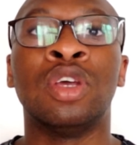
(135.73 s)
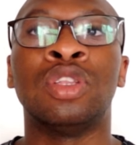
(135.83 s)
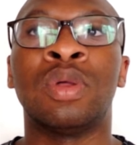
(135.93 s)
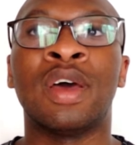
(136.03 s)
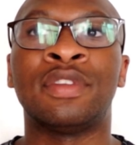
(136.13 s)

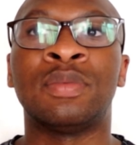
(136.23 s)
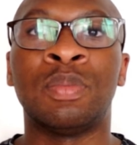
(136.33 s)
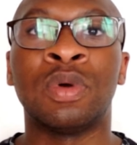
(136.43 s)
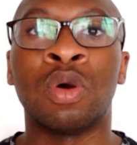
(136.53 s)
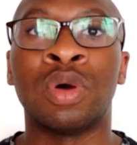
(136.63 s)
don't have to
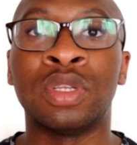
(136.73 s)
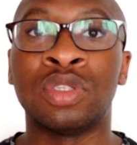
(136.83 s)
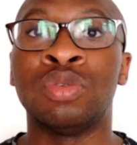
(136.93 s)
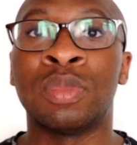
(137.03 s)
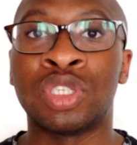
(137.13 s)
go under
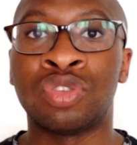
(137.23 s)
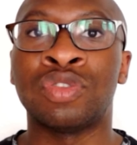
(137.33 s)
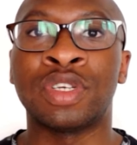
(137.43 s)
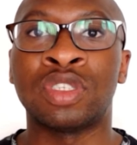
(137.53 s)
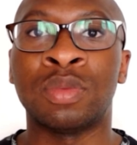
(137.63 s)
too much
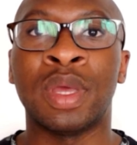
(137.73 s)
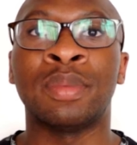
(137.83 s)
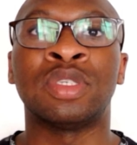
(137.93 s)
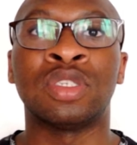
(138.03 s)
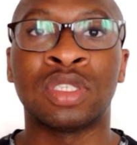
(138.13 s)
stress to be able
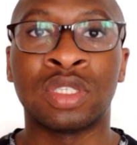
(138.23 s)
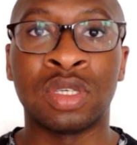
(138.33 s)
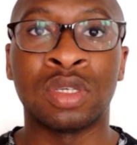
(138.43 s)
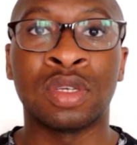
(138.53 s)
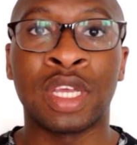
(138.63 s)

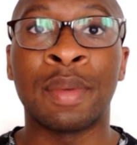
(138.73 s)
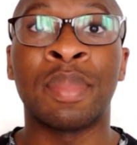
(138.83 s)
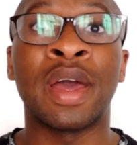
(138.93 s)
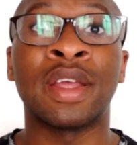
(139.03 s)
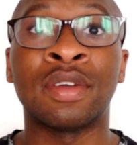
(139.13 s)
to get
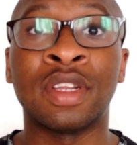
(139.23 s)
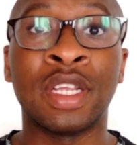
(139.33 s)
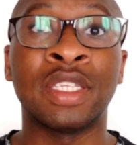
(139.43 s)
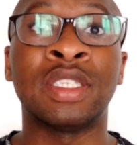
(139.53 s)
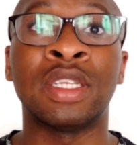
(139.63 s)
by on a
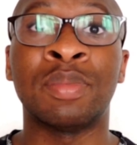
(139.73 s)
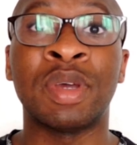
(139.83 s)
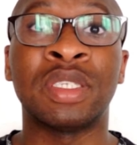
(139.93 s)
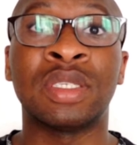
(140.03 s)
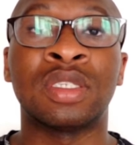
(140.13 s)
day-to-day
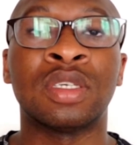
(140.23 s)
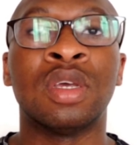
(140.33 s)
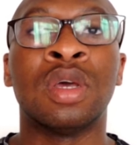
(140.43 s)
basis.